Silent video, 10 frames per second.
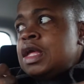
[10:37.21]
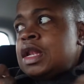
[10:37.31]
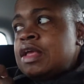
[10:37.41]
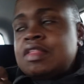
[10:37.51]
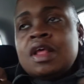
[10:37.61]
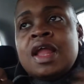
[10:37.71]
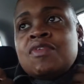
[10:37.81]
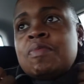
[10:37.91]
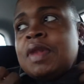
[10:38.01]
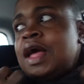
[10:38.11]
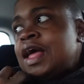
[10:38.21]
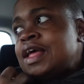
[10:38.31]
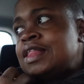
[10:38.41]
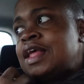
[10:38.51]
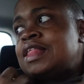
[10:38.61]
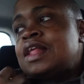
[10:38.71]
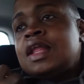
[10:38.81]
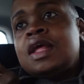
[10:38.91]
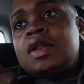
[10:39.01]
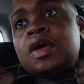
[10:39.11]
They still ain't reply. They still
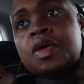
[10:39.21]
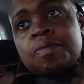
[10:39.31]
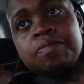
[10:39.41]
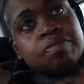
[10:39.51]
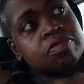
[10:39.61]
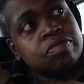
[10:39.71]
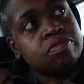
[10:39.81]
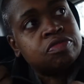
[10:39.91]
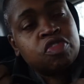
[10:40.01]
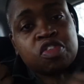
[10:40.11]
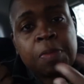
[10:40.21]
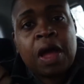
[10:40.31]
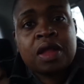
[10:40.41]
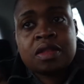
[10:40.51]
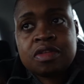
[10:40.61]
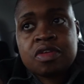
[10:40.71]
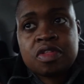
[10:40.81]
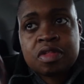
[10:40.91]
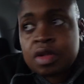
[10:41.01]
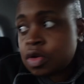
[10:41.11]
ain't um, respond
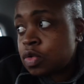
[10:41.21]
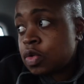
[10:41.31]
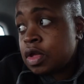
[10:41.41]
to, you know.